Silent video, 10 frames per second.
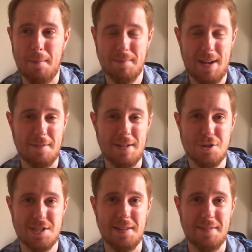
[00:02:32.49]
I'm kind of
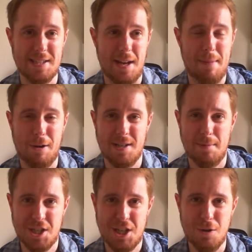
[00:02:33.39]
interested in things like
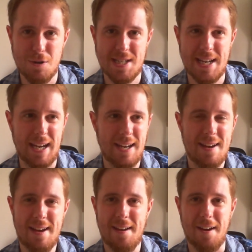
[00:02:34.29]
maritime security,
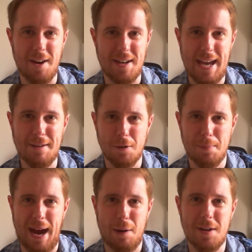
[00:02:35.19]
naval
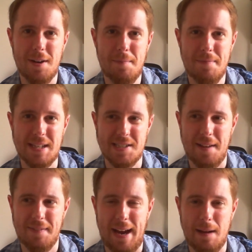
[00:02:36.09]
power, things
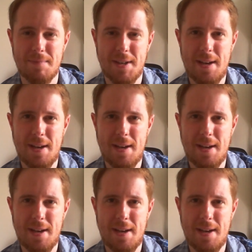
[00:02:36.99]
like that,